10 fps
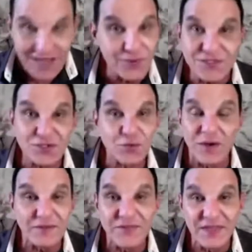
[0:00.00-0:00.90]
He wasn't
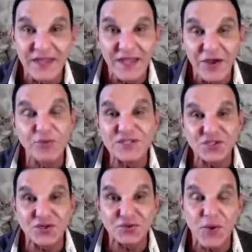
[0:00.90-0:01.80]
one of the
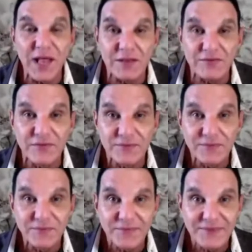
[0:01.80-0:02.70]
original 12.
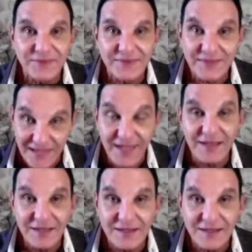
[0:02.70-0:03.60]
Yeah.